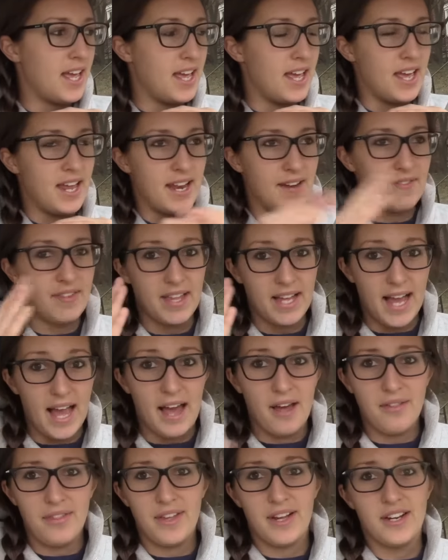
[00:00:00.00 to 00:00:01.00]
and everything
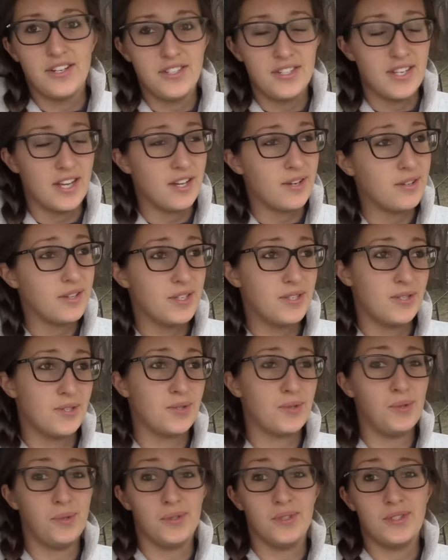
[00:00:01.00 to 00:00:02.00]
out there, and she's like, this is
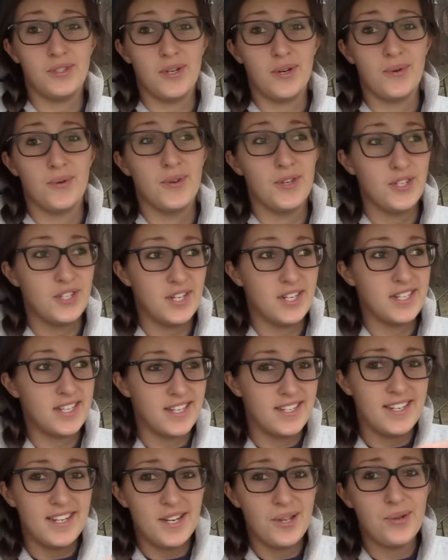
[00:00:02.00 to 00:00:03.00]
cool. So she's
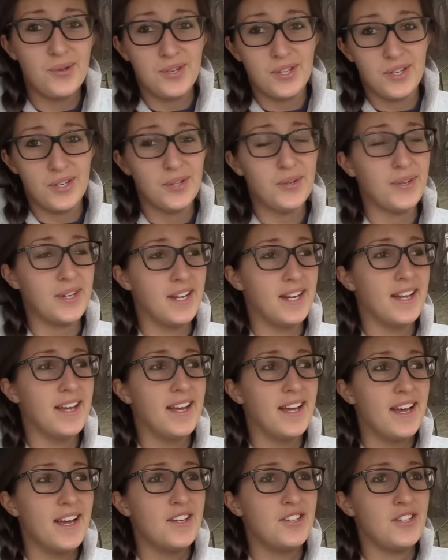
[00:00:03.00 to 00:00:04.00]
continuing to do it.
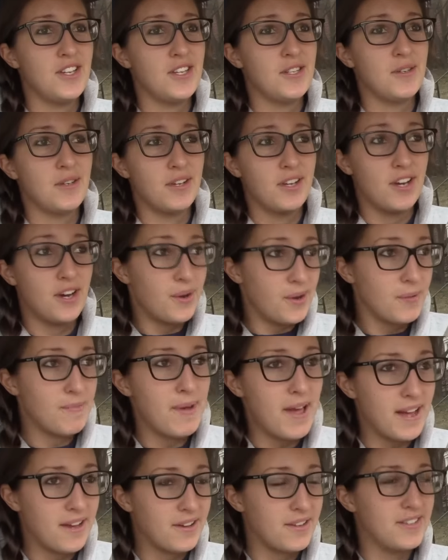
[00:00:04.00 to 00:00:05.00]
She's going
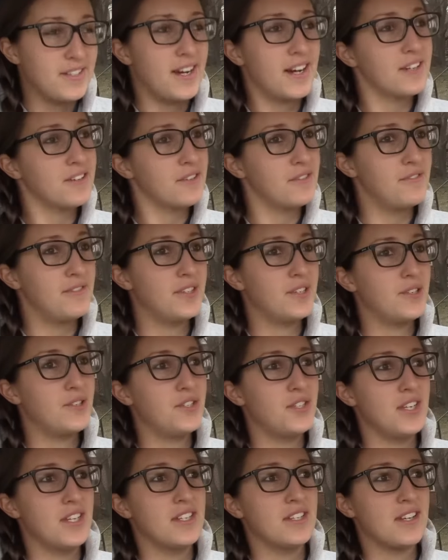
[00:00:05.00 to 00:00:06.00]
back on Dr. Phil.
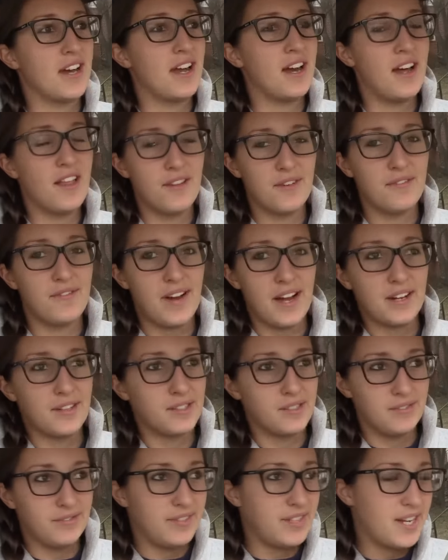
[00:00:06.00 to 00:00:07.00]
She's got other
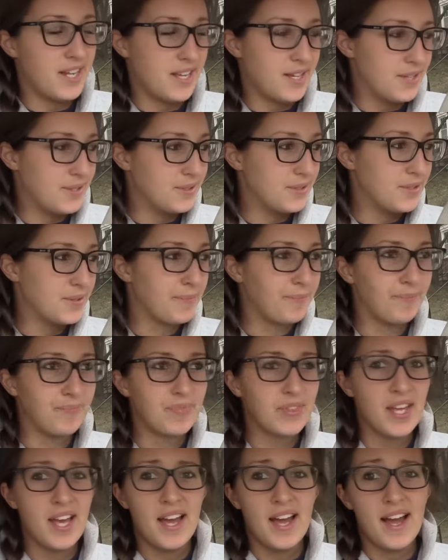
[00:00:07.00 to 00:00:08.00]
viral videos.
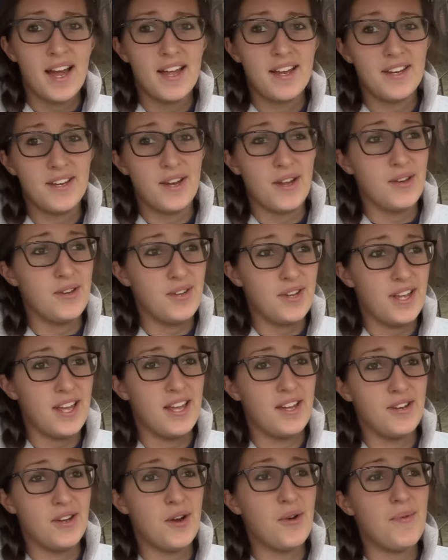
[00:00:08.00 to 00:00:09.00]
And
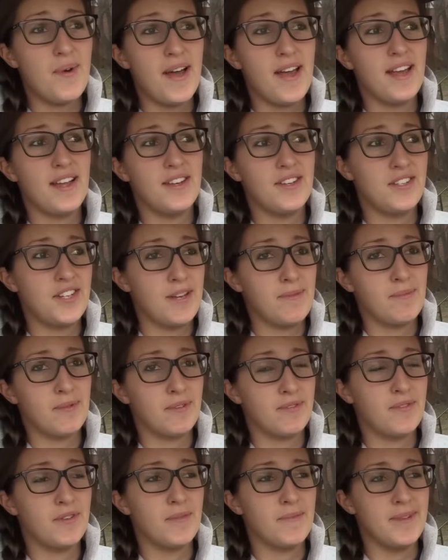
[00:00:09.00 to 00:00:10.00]
in no way, in shape, or
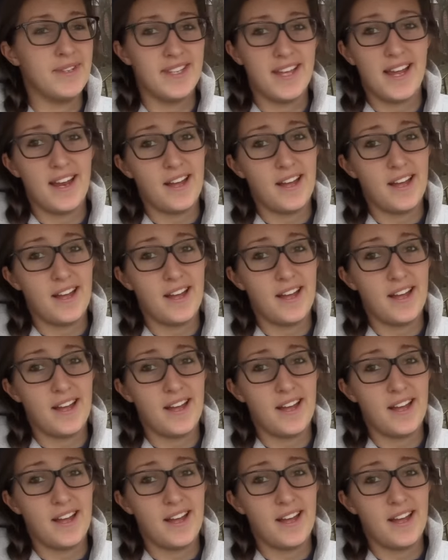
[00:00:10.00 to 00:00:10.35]
form is that